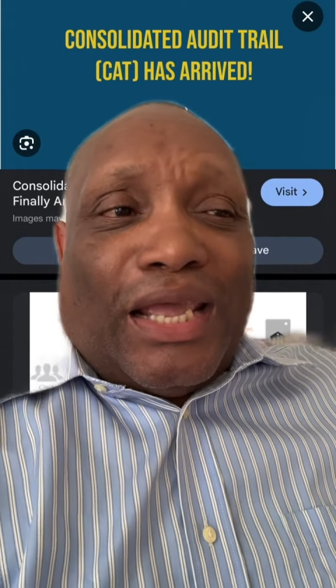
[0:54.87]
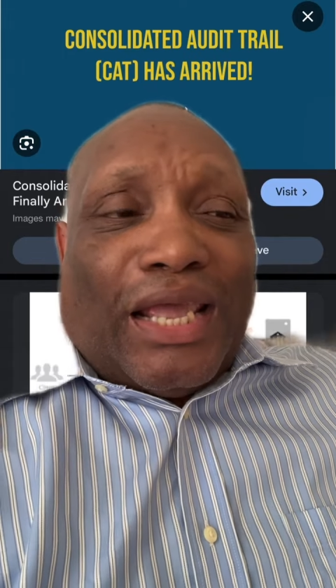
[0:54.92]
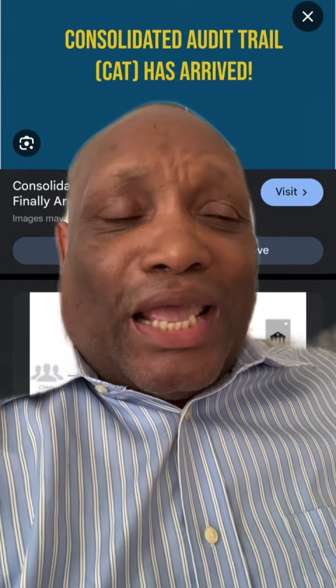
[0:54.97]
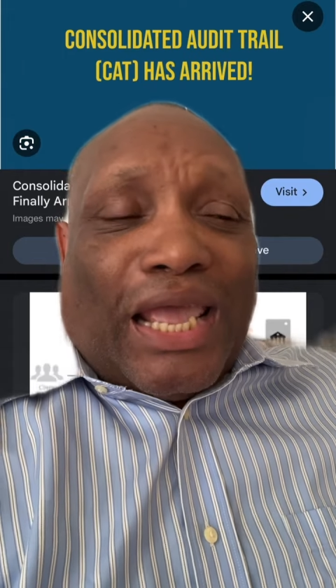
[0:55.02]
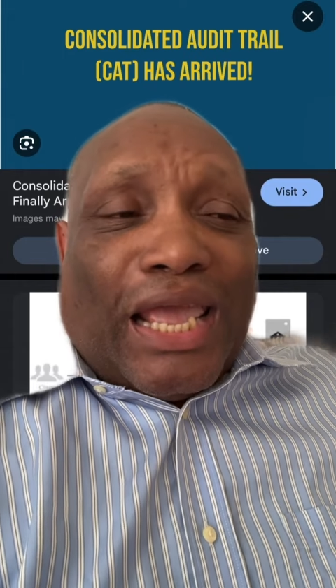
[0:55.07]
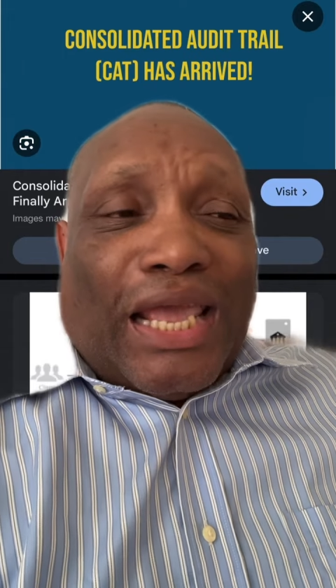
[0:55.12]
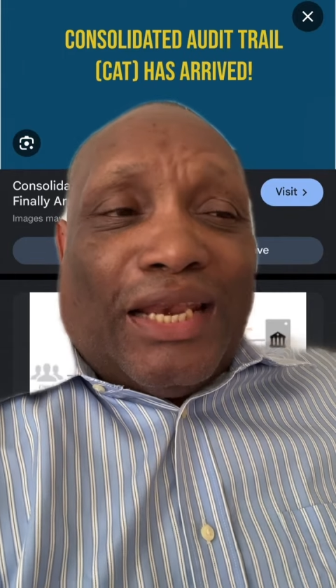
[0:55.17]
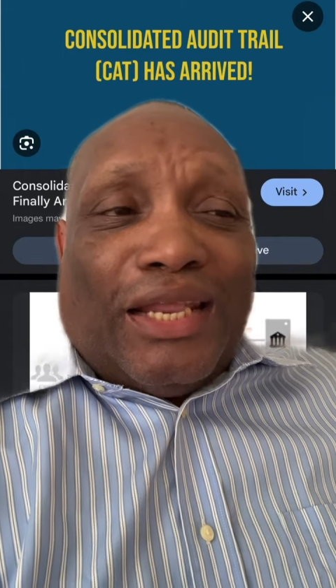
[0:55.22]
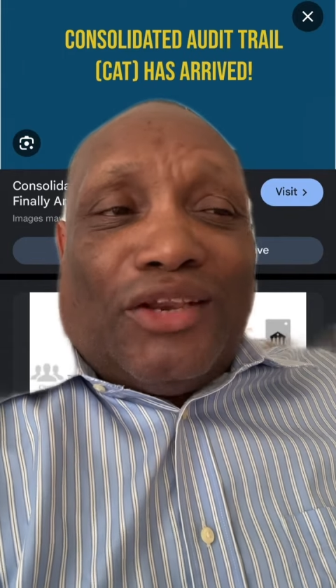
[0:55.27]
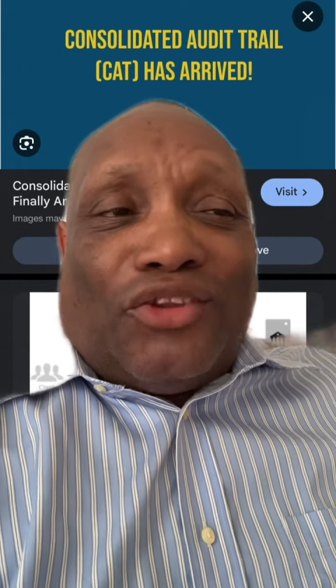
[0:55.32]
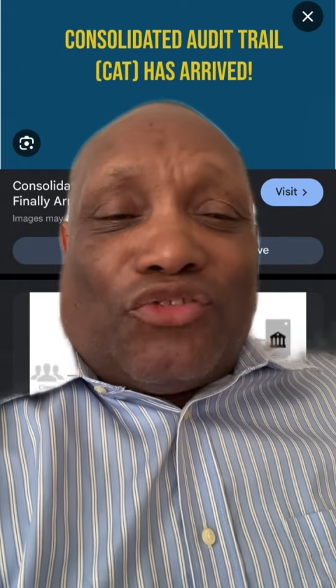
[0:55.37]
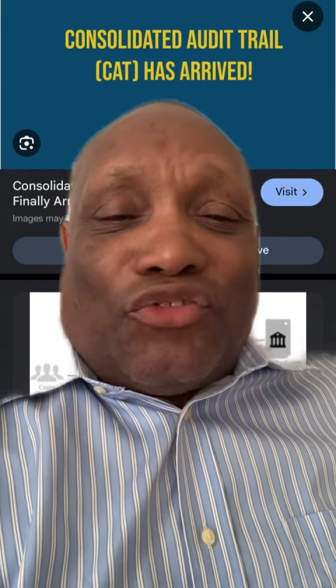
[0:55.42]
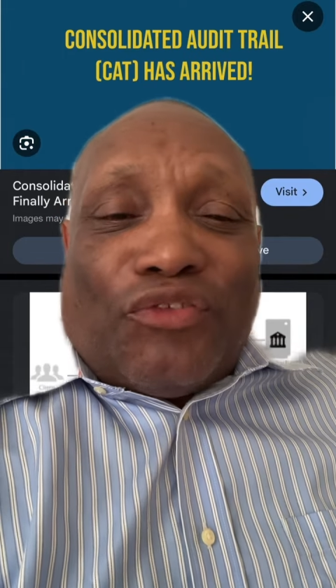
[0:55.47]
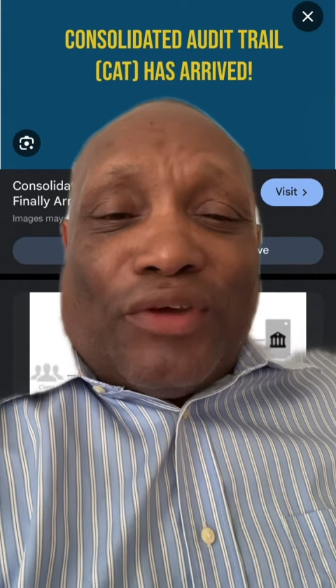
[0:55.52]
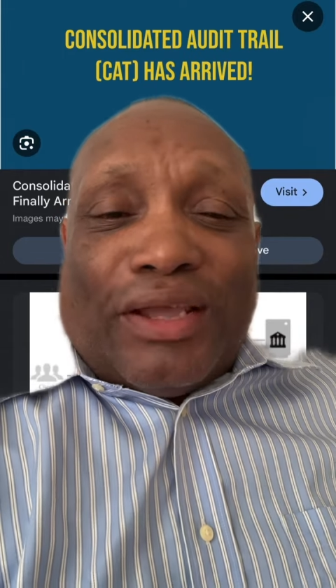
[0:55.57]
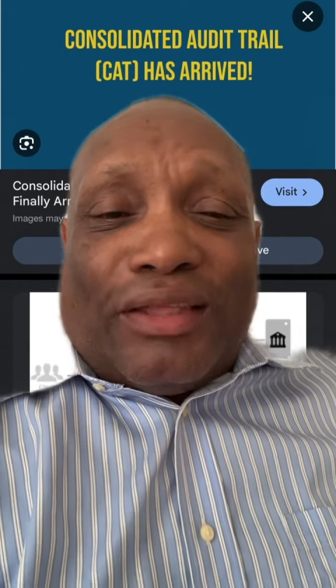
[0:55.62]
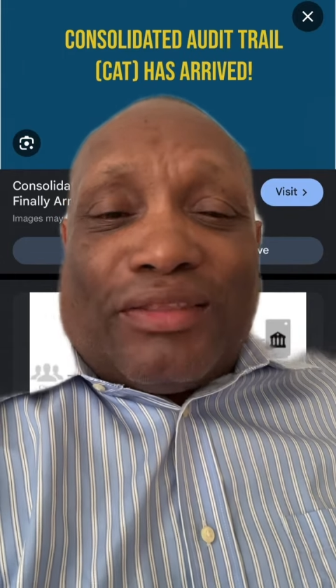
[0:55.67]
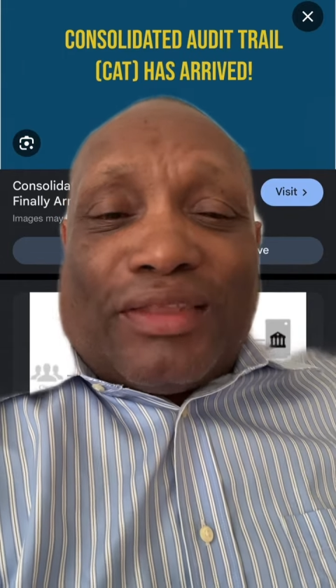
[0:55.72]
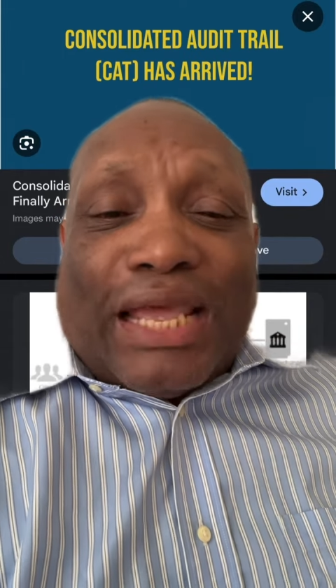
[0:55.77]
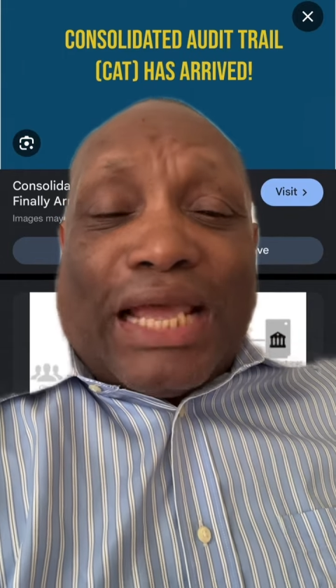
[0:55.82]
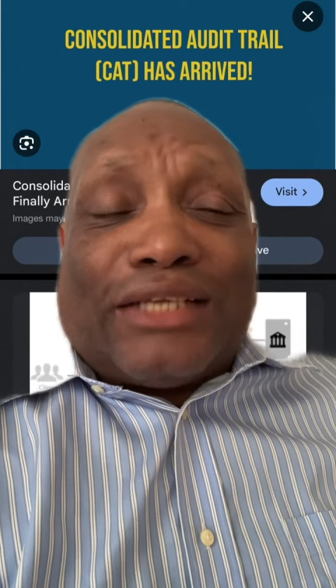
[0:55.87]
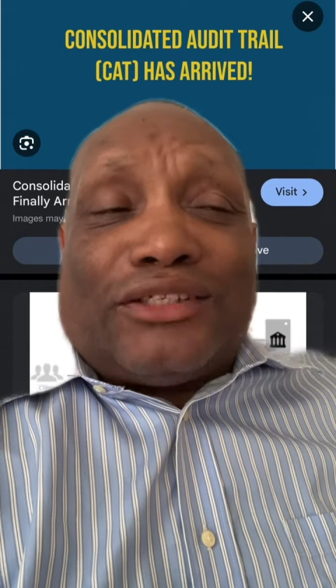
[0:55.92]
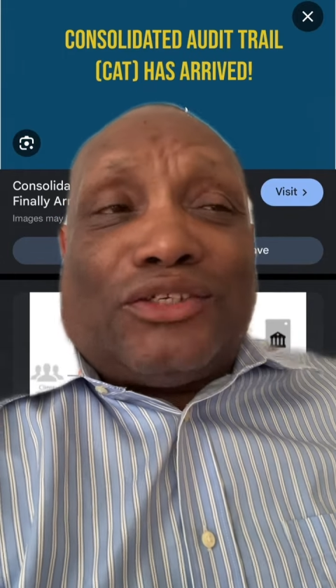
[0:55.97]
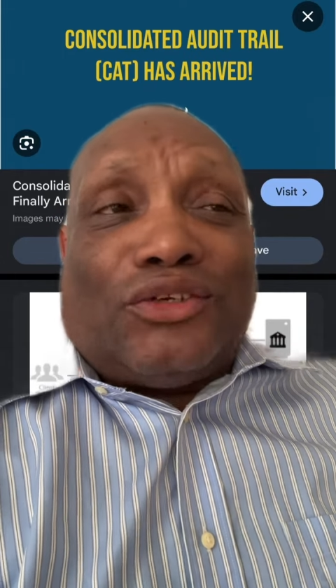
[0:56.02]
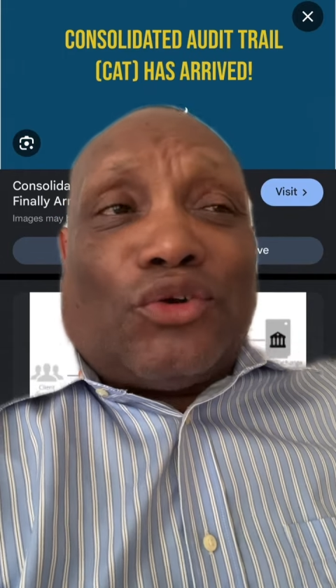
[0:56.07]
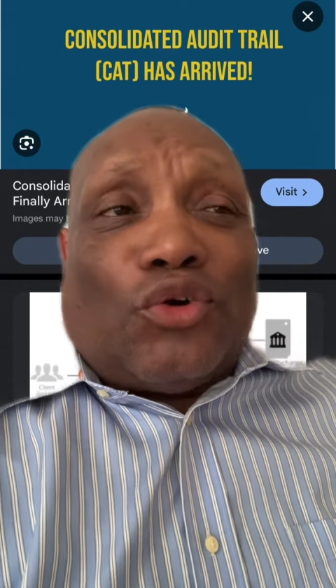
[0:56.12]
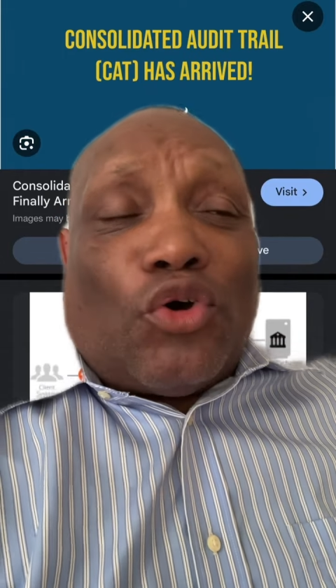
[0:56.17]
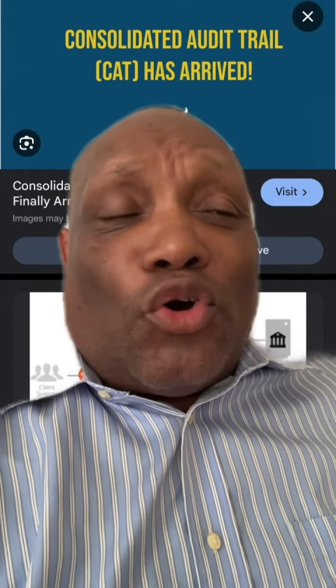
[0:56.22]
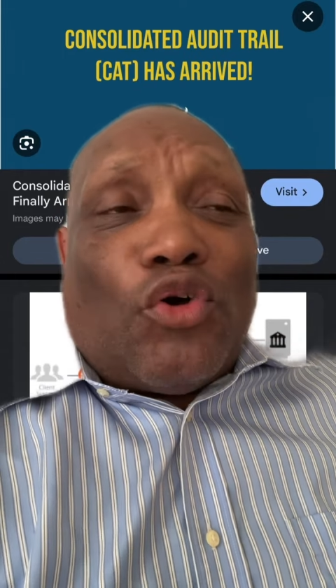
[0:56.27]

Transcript: any transaction